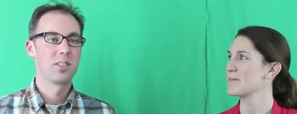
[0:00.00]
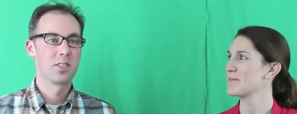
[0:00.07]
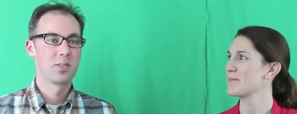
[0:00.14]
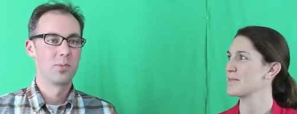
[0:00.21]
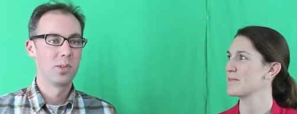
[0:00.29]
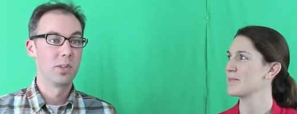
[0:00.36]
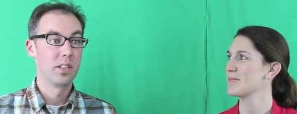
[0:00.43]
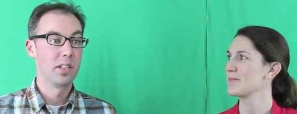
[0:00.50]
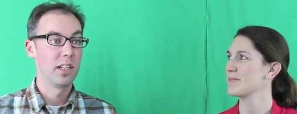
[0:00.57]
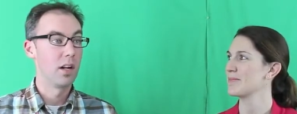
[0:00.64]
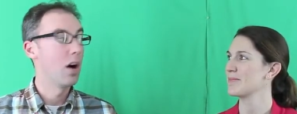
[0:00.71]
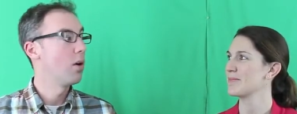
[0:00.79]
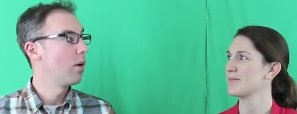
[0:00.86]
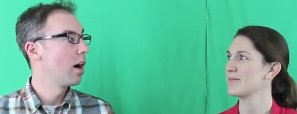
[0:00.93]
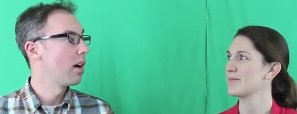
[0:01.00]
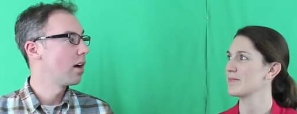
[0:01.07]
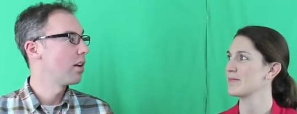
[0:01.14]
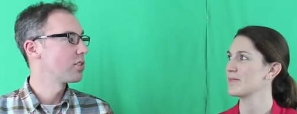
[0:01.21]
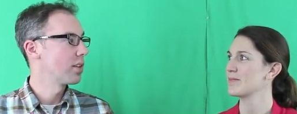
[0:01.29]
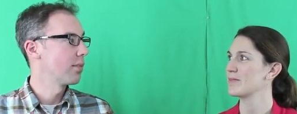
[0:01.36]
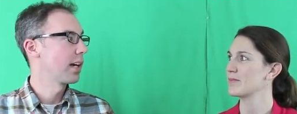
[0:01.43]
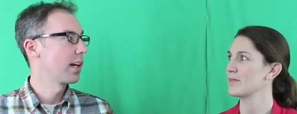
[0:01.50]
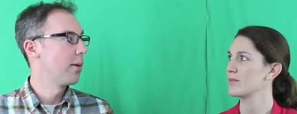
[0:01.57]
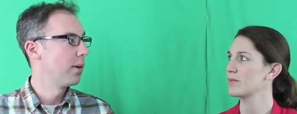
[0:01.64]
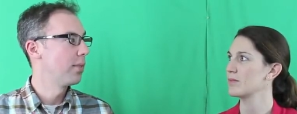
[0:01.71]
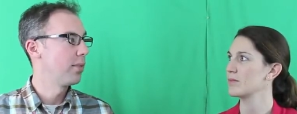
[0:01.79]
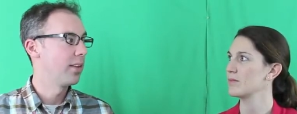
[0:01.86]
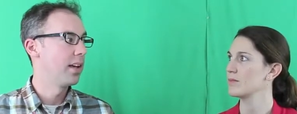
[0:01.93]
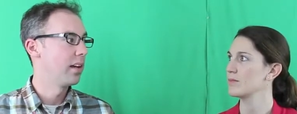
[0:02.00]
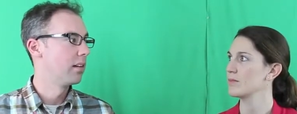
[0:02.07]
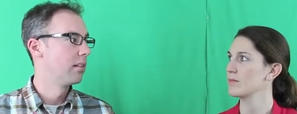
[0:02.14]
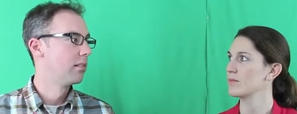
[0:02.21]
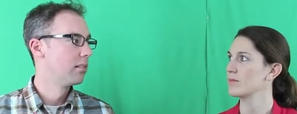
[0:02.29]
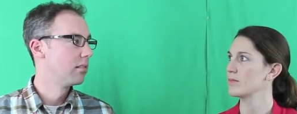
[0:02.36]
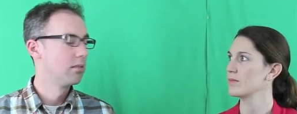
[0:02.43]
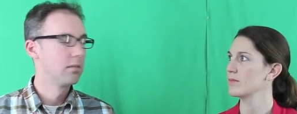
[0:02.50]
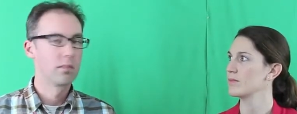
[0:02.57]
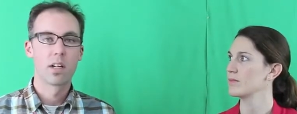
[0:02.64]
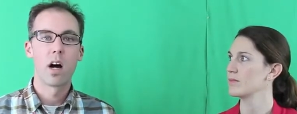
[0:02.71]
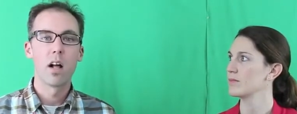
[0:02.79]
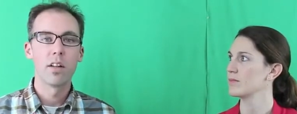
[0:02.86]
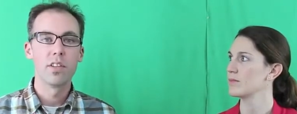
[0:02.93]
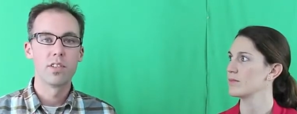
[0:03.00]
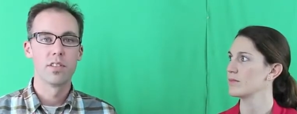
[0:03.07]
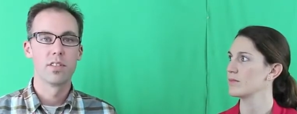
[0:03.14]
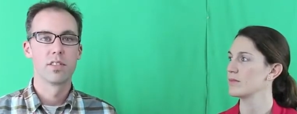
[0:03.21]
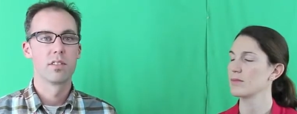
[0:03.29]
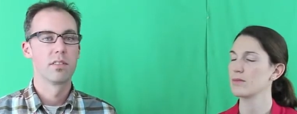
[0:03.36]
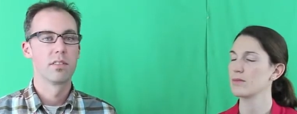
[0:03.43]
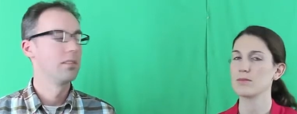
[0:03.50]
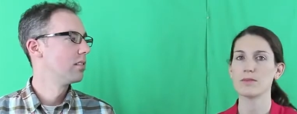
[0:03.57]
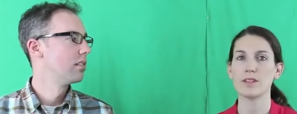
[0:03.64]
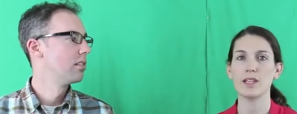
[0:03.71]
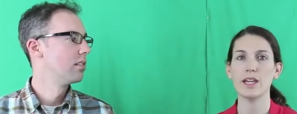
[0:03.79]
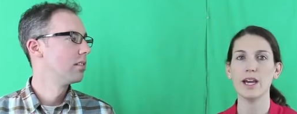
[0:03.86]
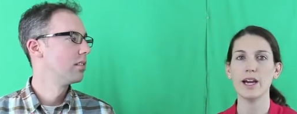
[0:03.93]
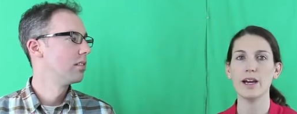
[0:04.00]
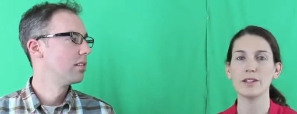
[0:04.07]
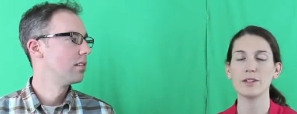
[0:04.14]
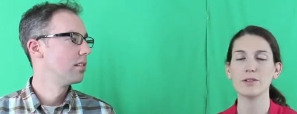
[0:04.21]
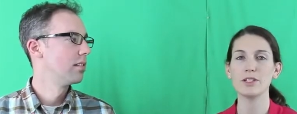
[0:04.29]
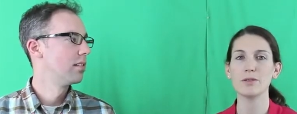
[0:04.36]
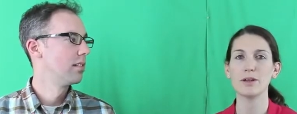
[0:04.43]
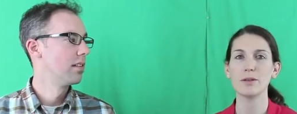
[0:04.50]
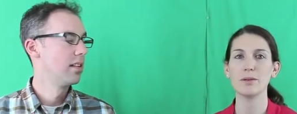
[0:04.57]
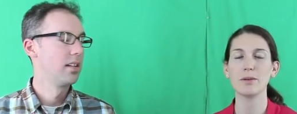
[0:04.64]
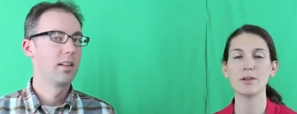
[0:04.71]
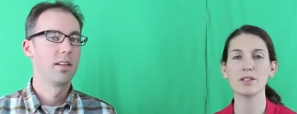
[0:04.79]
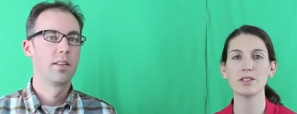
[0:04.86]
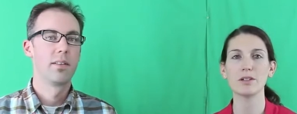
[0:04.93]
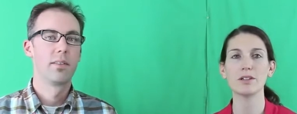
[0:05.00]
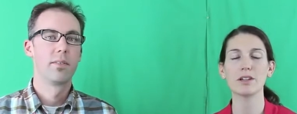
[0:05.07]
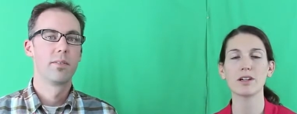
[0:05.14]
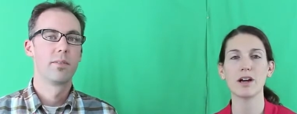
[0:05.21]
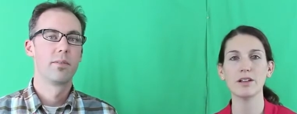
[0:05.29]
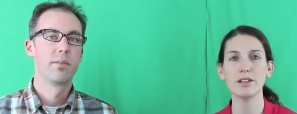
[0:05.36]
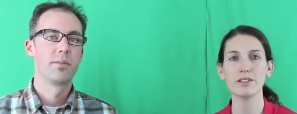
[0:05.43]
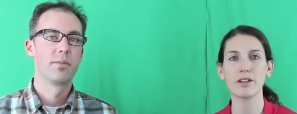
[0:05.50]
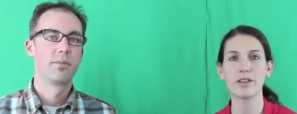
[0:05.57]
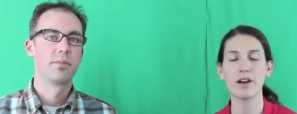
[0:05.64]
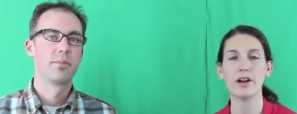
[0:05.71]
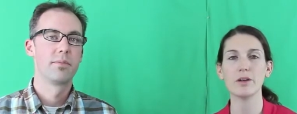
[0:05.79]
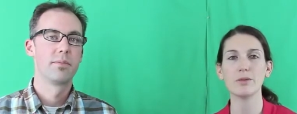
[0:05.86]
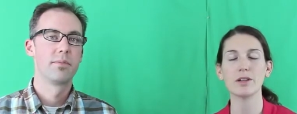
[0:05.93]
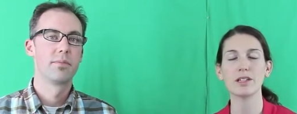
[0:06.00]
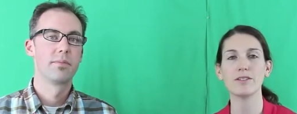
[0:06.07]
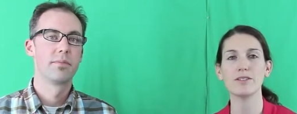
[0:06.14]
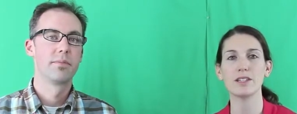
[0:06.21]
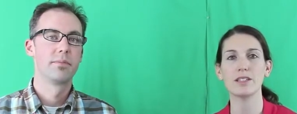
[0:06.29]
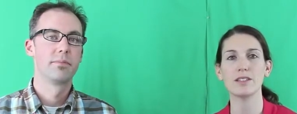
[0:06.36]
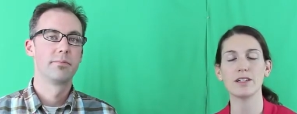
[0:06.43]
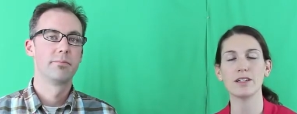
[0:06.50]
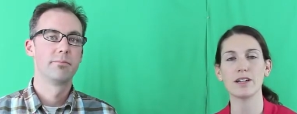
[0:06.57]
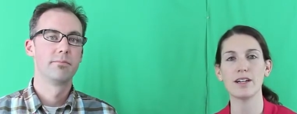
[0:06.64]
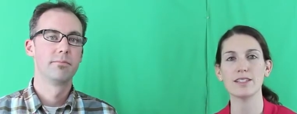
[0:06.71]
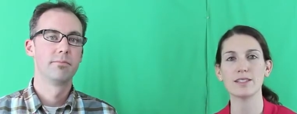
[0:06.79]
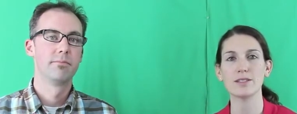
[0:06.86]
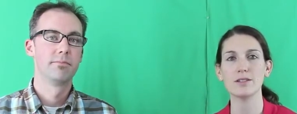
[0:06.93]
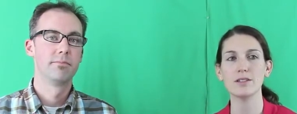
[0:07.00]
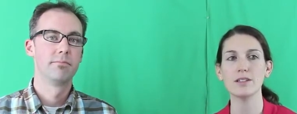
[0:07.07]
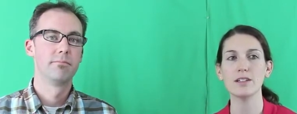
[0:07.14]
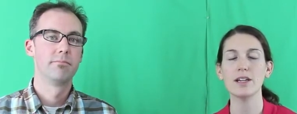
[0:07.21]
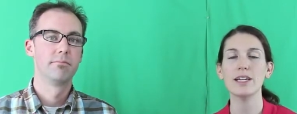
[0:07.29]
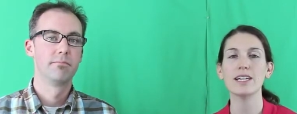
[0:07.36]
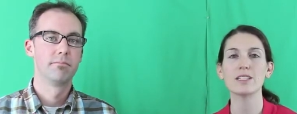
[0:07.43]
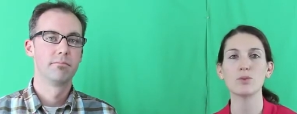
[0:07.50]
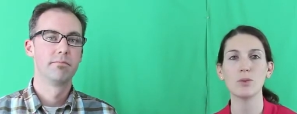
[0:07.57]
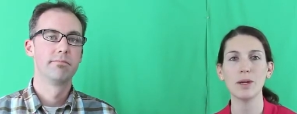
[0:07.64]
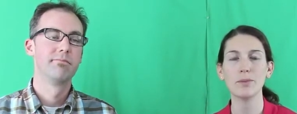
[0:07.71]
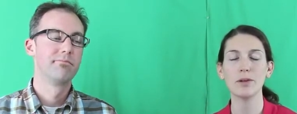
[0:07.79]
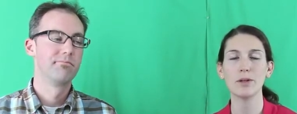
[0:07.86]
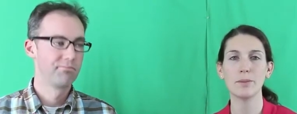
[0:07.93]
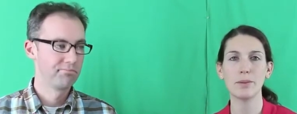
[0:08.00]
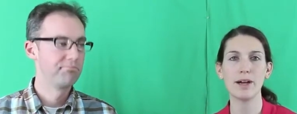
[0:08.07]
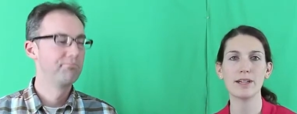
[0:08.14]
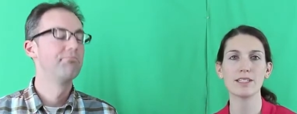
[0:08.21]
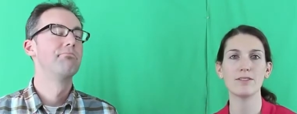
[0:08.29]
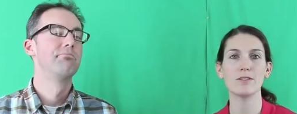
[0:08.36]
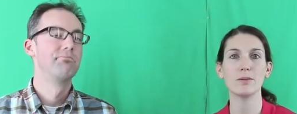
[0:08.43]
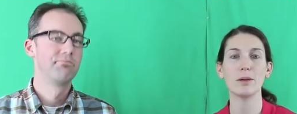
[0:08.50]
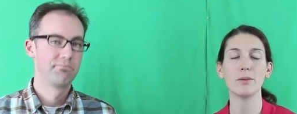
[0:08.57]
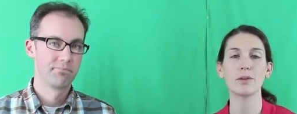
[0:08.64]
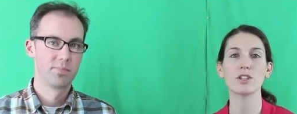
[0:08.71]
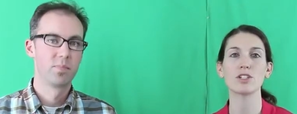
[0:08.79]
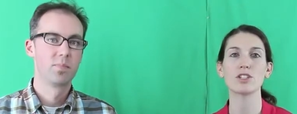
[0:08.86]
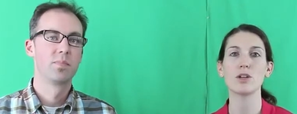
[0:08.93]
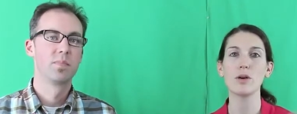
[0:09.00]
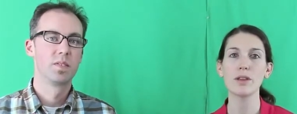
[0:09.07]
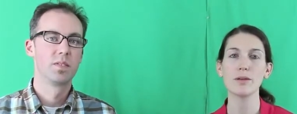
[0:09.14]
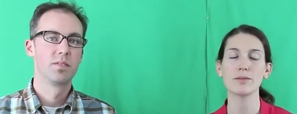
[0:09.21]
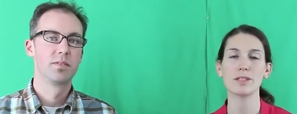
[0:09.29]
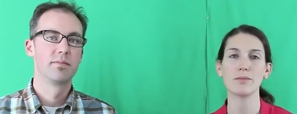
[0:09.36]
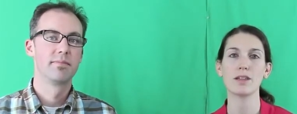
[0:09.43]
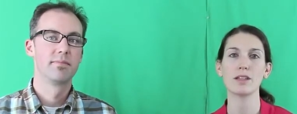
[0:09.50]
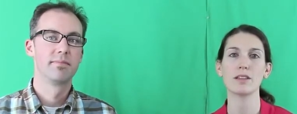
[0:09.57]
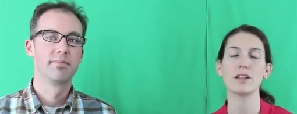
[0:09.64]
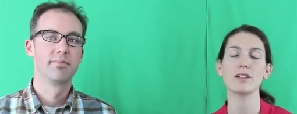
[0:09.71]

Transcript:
Speaker 1: it's just really neat. Oh, I, also I forgot one thing. Colleges.
Speaker 2: Yeah, don't you want to be able to show your college all the hard work you've done during high school? It's way more impressive to be able to show them something